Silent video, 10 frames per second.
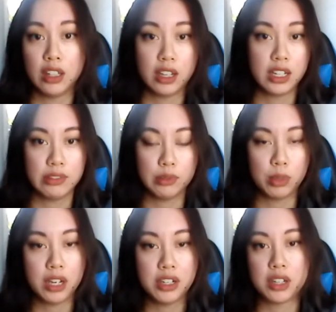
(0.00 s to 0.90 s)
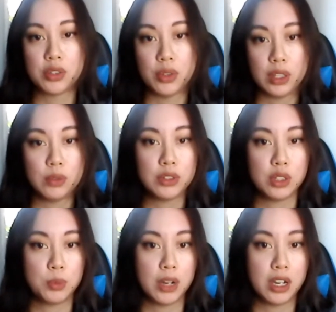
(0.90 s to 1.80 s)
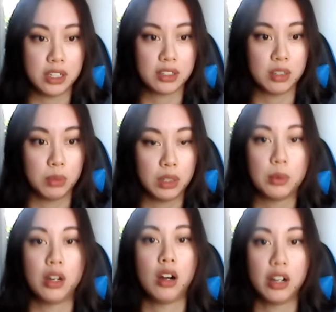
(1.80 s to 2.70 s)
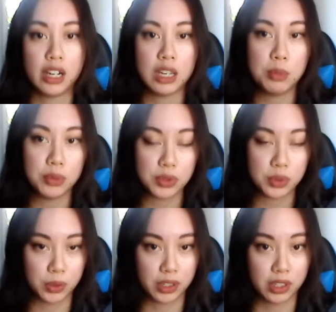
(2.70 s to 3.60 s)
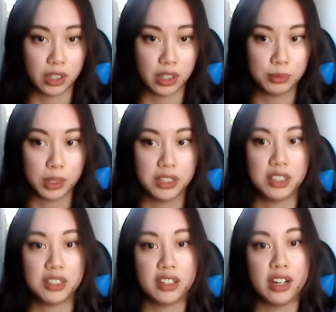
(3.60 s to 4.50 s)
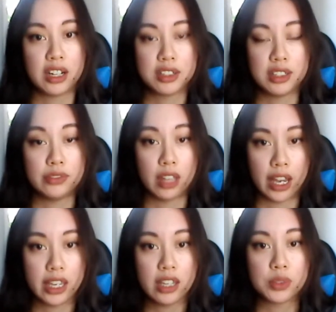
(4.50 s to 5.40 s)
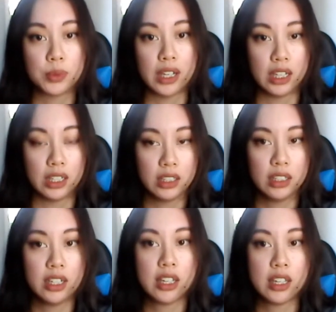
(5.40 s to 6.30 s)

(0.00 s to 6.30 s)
a lot of different projects, so like research projects. Some of them are able to work on projects that are actually flying as well.